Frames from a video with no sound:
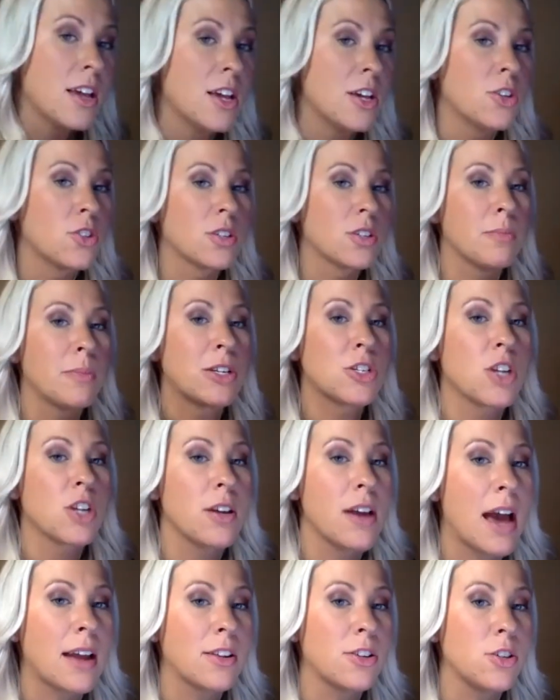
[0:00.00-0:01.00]
So let me show
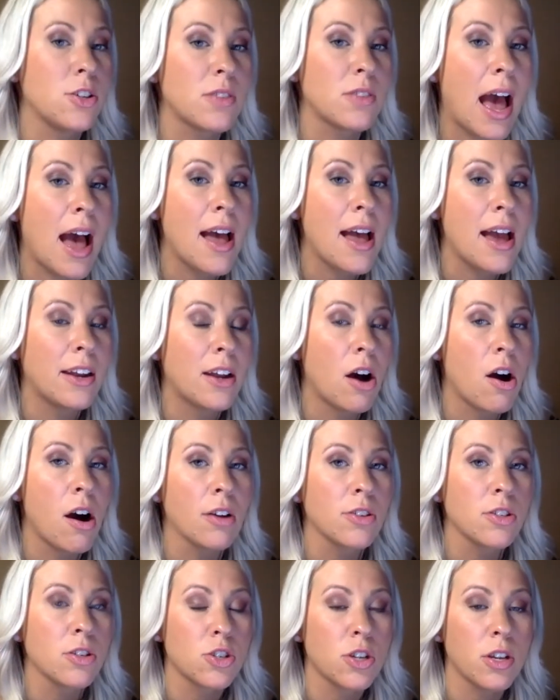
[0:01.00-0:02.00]
you how to do that. And I'll
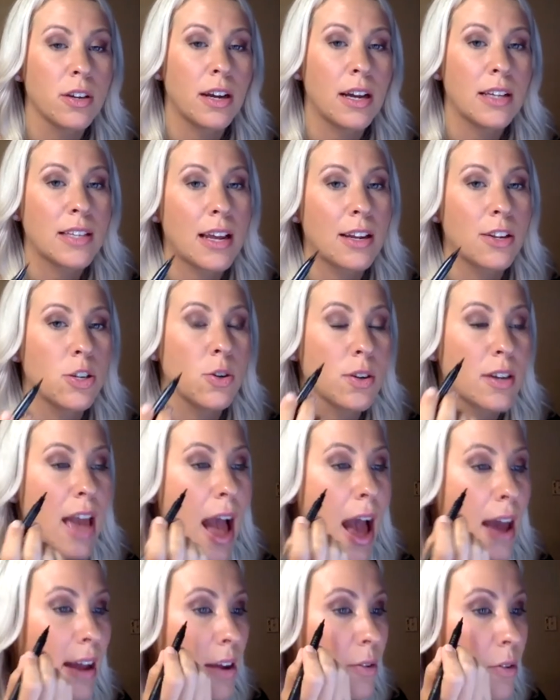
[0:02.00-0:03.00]
also show you guys how to do a
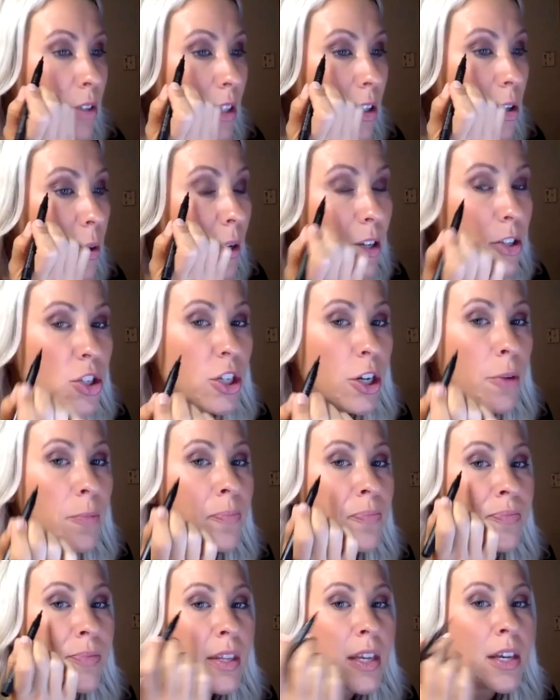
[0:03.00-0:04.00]
cat eye really quick too.
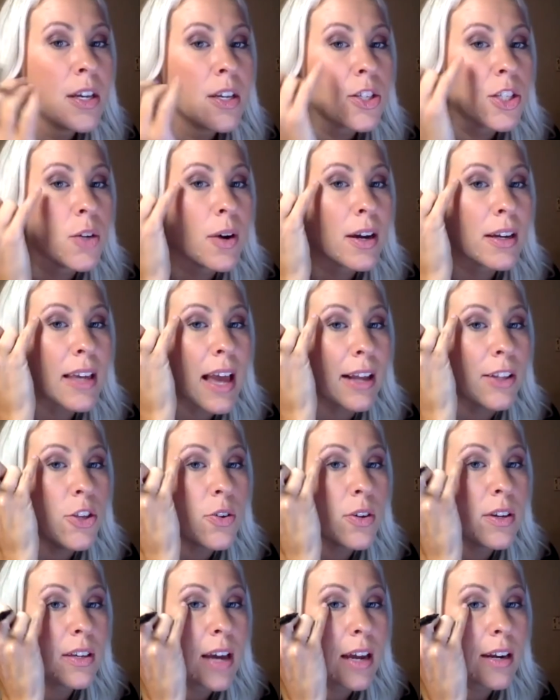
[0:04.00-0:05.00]
So again,
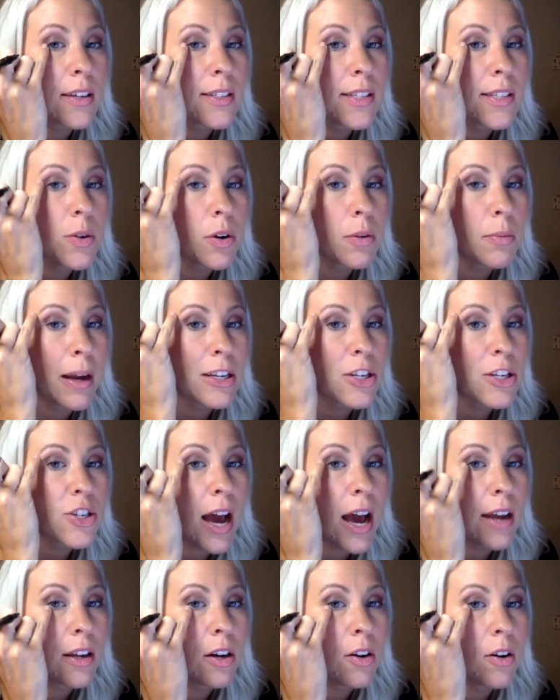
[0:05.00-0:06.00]
you can kind of see where my
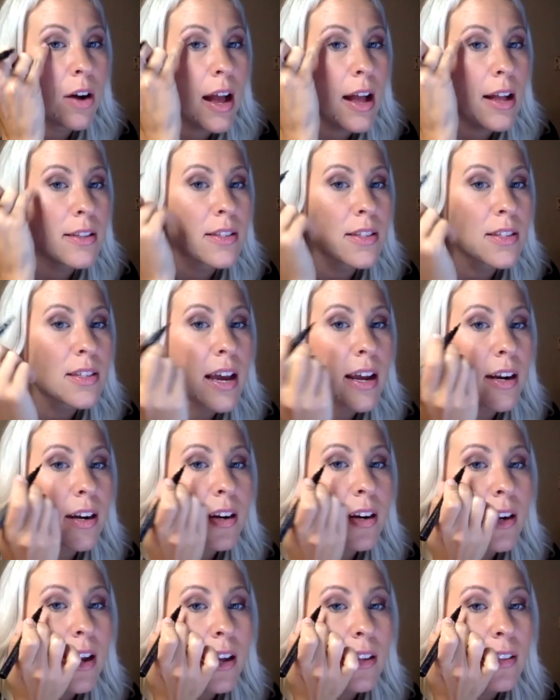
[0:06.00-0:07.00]
shadow ends
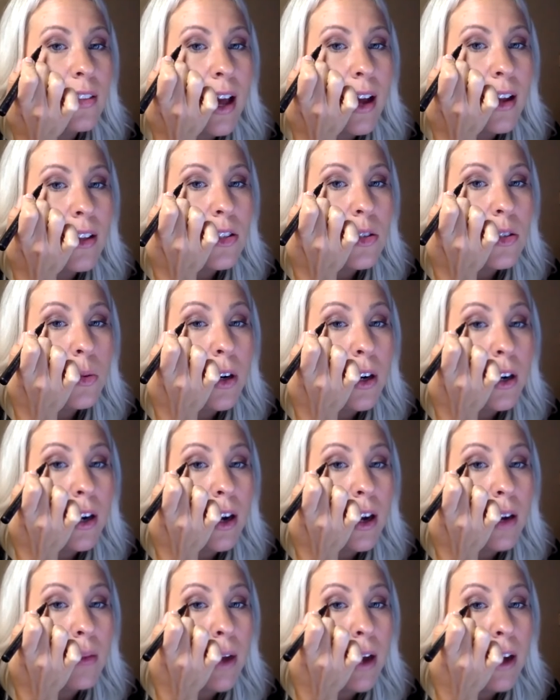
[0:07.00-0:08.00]
there. And that's where
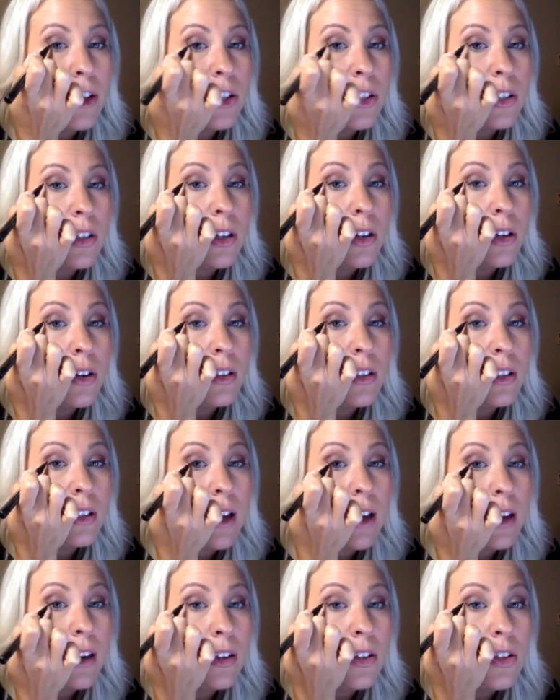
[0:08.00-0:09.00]
I'm actually going to
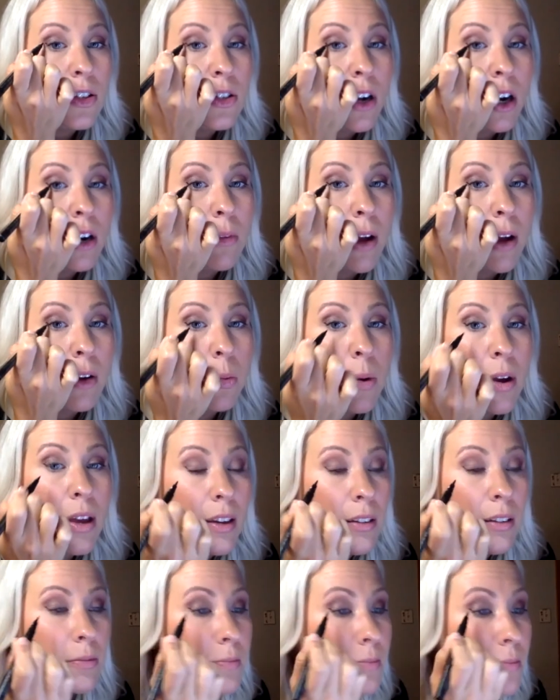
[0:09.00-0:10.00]
kind of start my
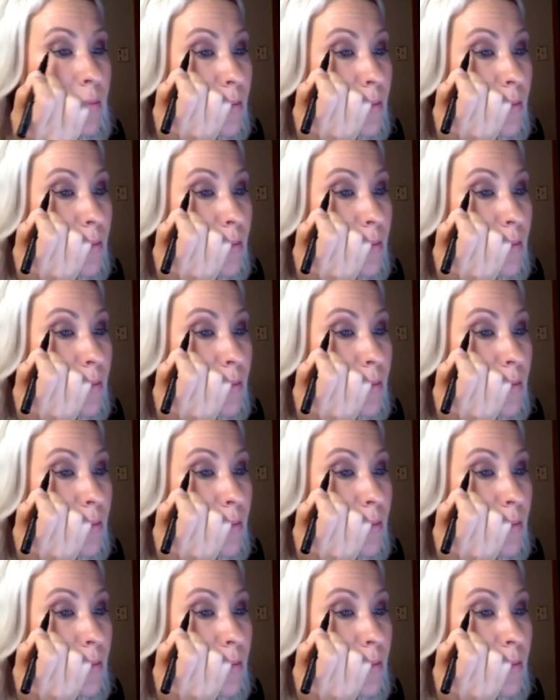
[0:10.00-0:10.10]
wing.